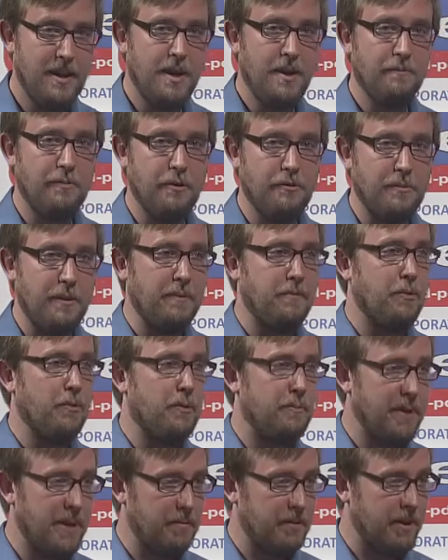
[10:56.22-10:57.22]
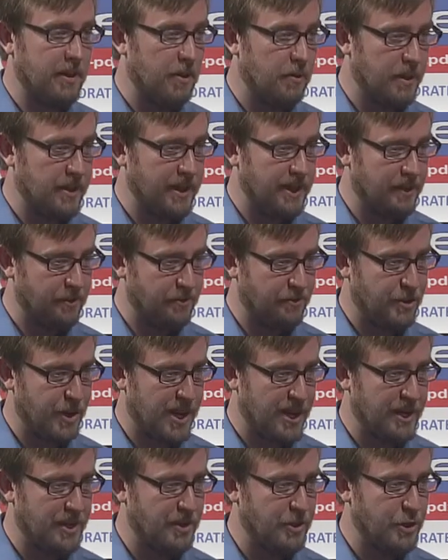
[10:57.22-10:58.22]
Those people will be able to go on the
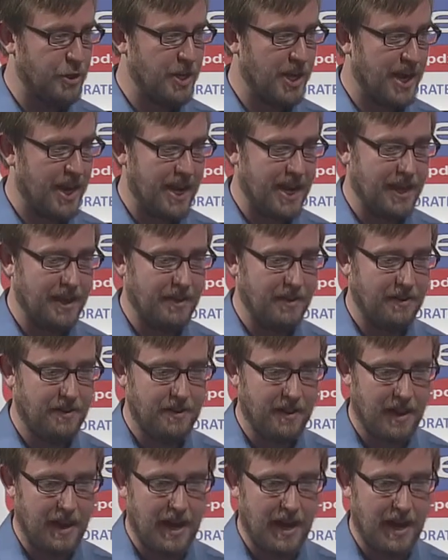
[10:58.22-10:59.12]
exchange, and